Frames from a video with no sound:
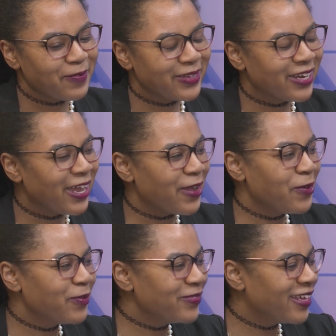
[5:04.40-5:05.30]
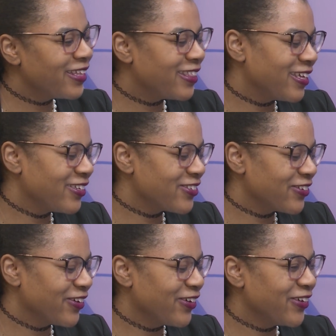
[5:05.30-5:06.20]
mean, I hope that things
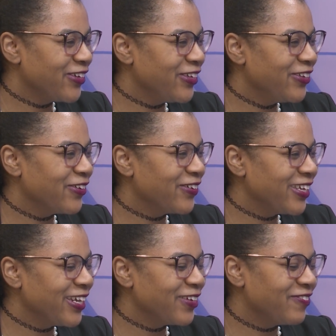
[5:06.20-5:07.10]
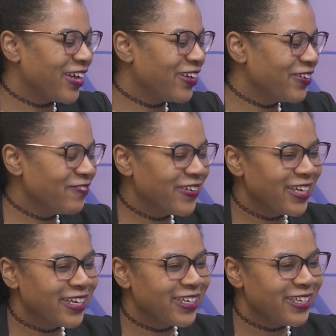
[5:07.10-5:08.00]
are, you know, getting better,
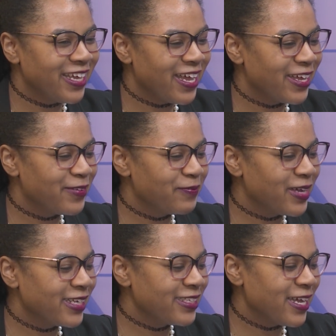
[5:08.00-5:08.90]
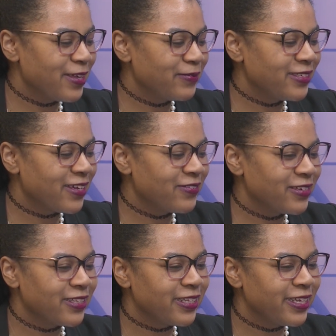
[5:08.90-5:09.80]
but yeah, in my time,
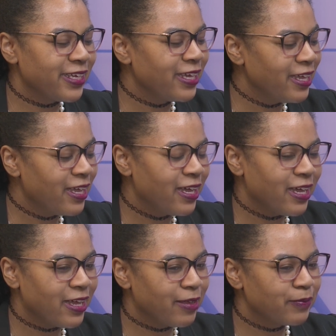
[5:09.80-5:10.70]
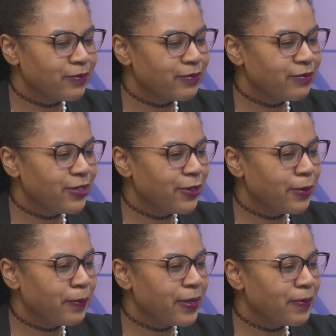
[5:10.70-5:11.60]
definitely. Um, you
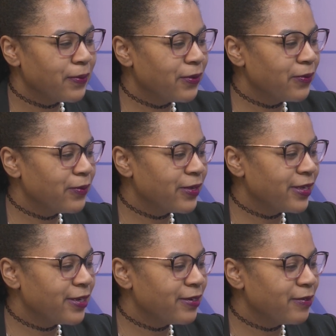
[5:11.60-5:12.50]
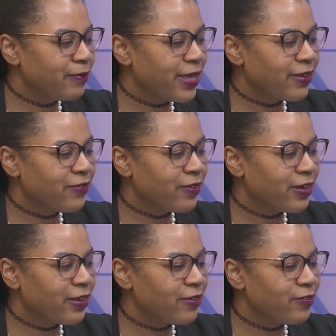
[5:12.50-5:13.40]
know, people would make
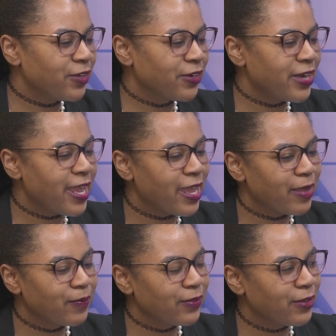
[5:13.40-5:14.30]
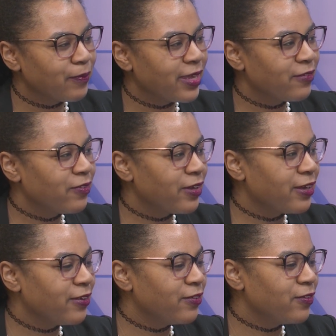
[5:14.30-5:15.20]
fun of your name. They'll make fun
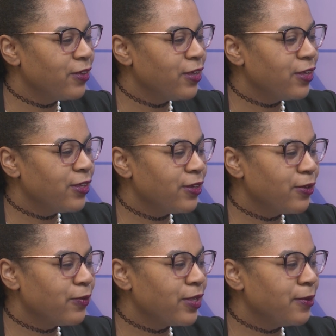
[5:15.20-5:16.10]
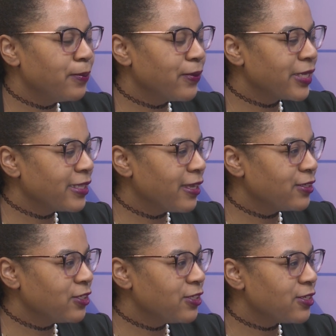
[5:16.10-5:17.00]
of, you know, when you bring
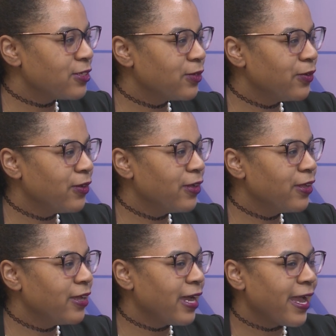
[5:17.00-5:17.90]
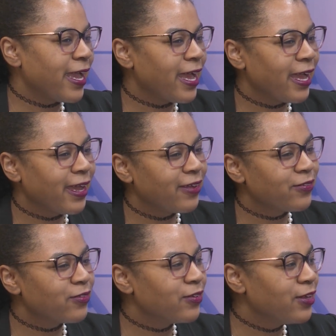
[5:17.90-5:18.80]
lunch to school. I have,